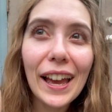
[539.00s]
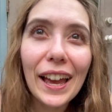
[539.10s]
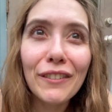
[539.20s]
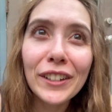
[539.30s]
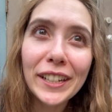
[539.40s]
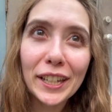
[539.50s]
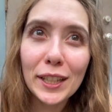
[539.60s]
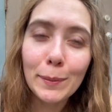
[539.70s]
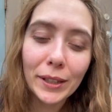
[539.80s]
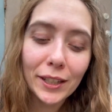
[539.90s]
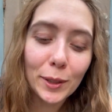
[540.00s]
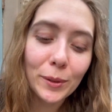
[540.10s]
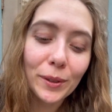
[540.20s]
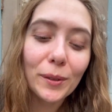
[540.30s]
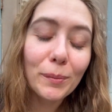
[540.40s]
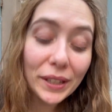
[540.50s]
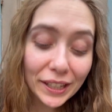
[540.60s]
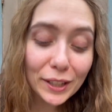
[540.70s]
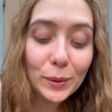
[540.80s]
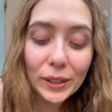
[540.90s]
Every kiss begins with,
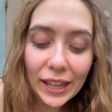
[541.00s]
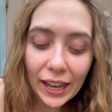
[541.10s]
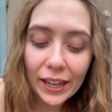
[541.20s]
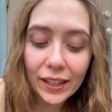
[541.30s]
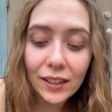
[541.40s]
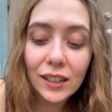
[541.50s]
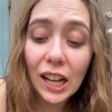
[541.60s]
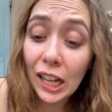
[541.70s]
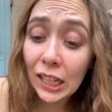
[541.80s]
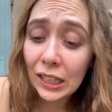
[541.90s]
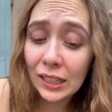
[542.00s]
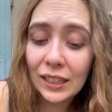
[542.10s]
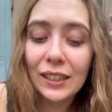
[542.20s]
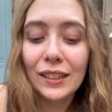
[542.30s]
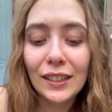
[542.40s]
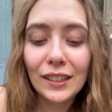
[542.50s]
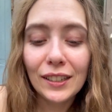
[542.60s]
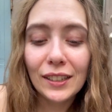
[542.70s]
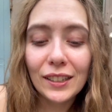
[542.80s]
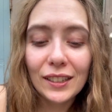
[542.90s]
begins with Kay. Huh?
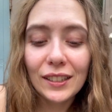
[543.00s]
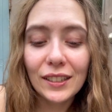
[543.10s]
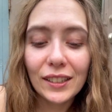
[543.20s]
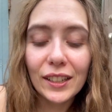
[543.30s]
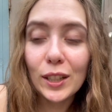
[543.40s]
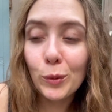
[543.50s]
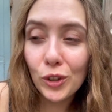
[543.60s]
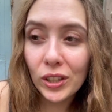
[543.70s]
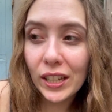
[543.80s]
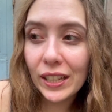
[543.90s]
Did someone just get